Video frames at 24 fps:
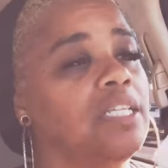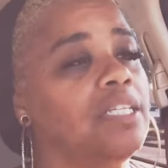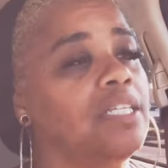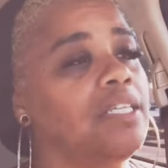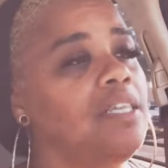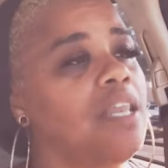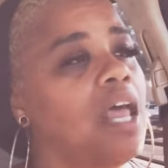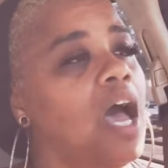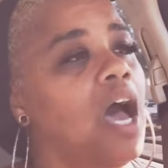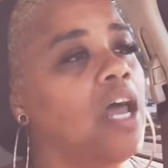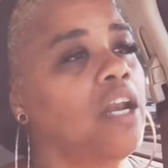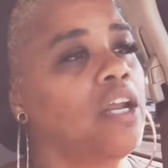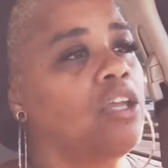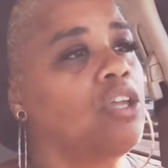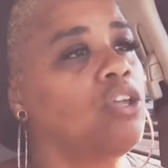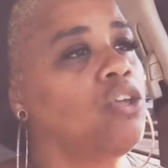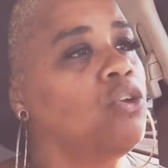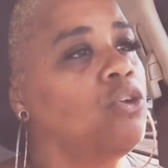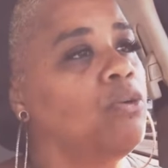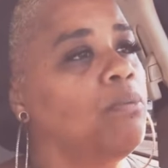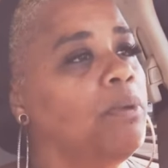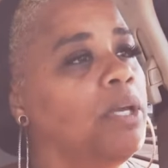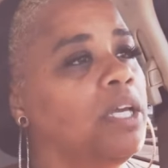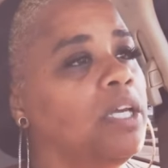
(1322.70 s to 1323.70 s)
He's not a
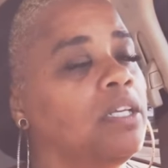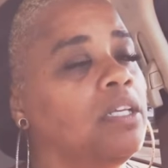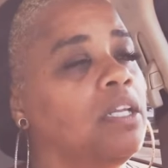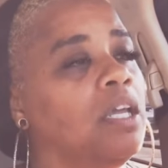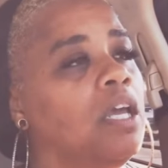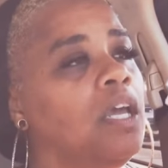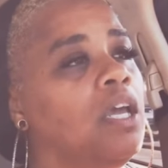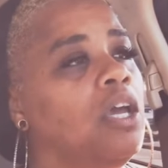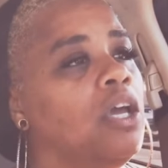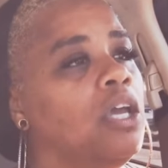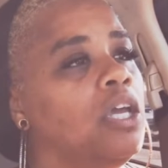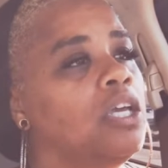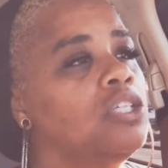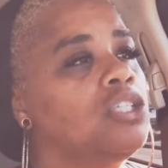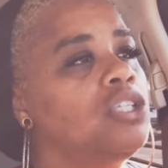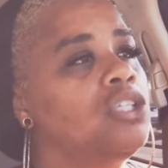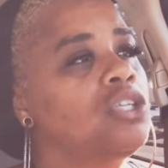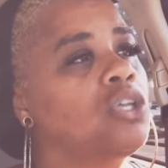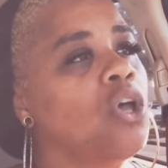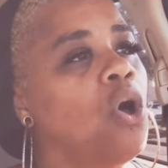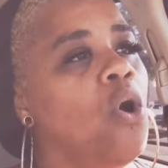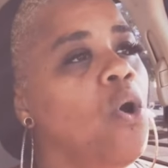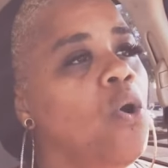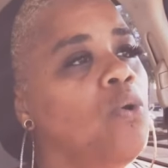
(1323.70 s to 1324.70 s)
human. His
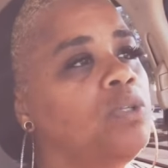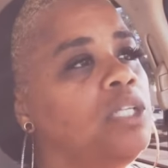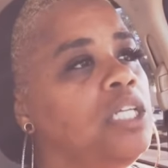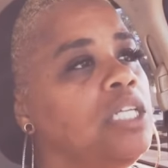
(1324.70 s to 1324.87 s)
soul